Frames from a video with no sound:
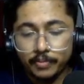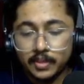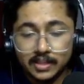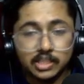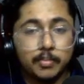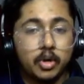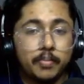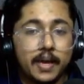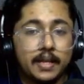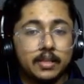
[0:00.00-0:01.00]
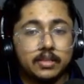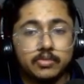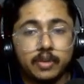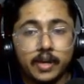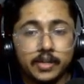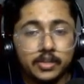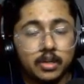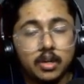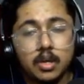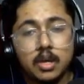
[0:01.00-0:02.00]
thinks about buying this
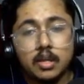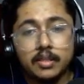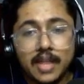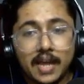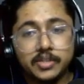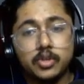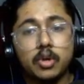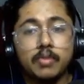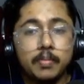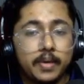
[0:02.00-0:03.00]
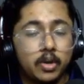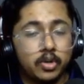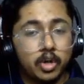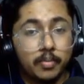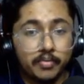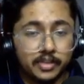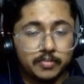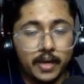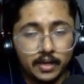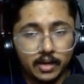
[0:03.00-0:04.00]
furniture, that store will be on top of his
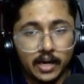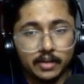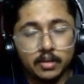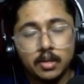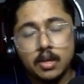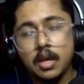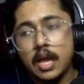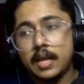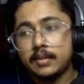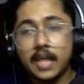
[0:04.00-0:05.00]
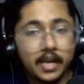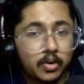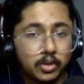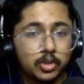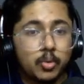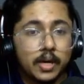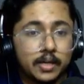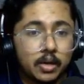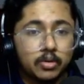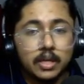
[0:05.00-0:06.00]
mind, right? And that also
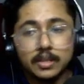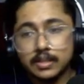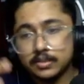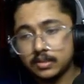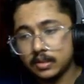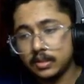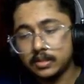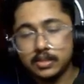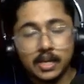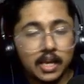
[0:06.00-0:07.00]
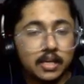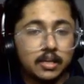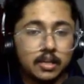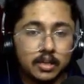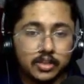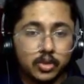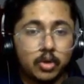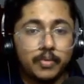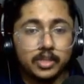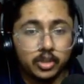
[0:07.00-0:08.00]
worked out. The second
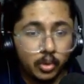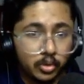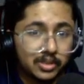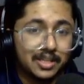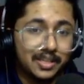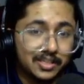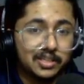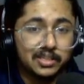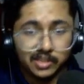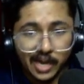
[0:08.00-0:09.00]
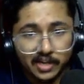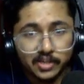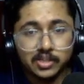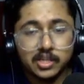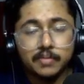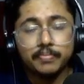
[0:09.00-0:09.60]
store which used this strategy